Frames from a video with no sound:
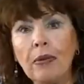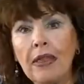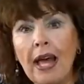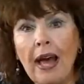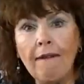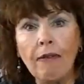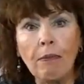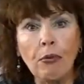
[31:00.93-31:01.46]
with
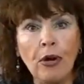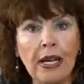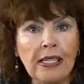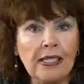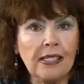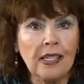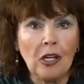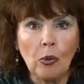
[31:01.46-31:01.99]
half a brain
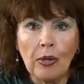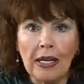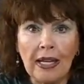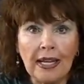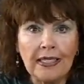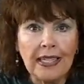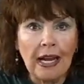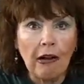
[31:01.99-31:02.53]
cell would
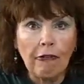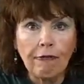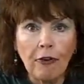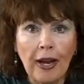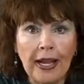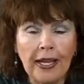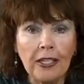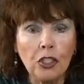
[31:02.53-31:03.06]
elect Al
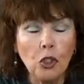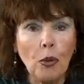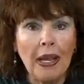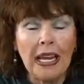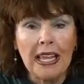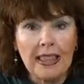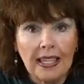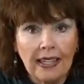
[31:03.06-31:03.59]
Franken to
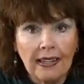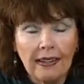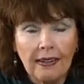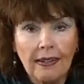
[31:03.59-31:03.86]
anything.